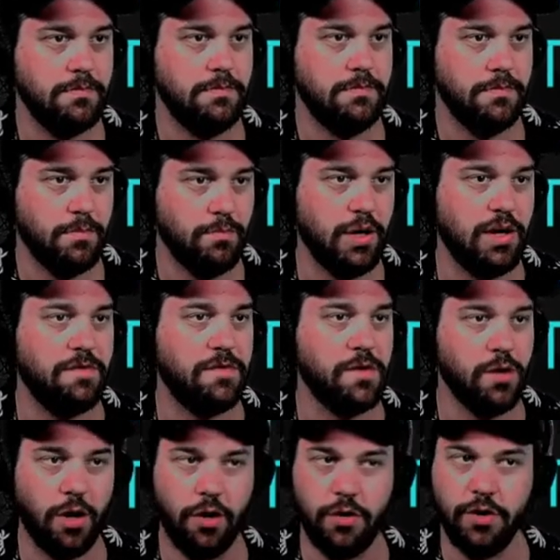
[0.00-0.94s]
But if you
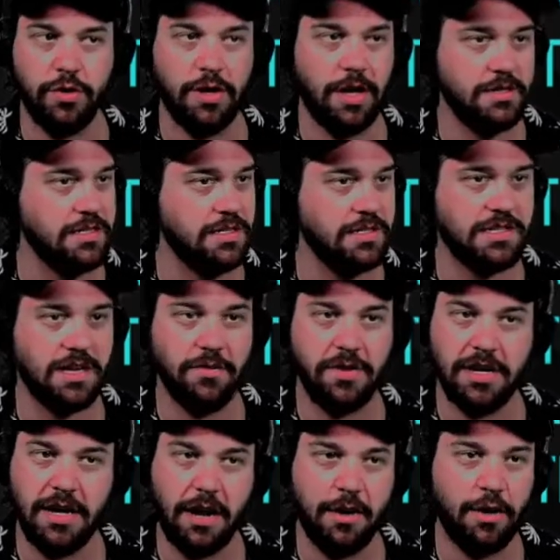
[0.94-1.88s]
know your
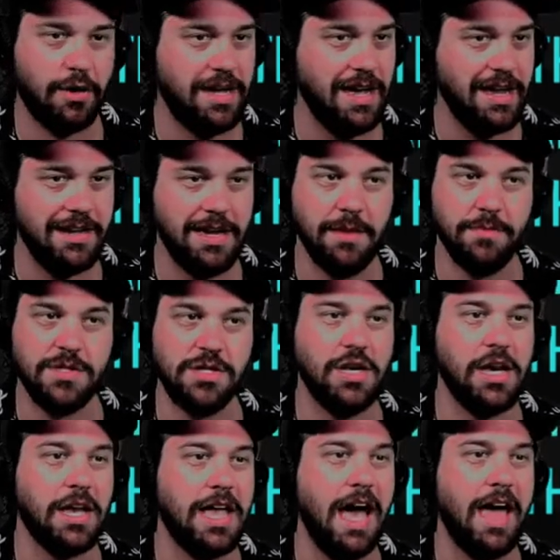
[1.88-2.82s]
1979 arcade games,
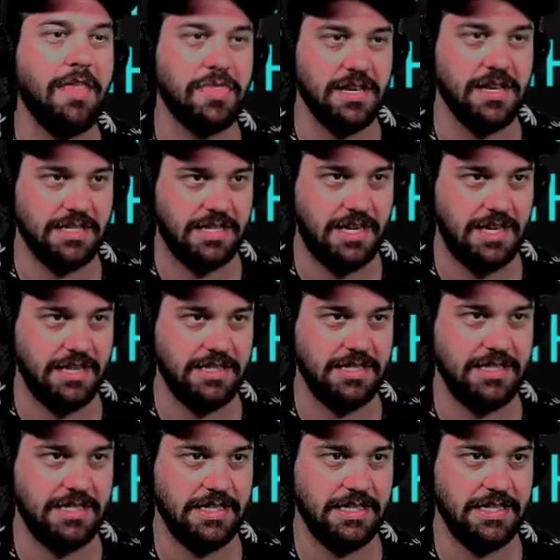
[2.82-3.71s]
you got this, kids.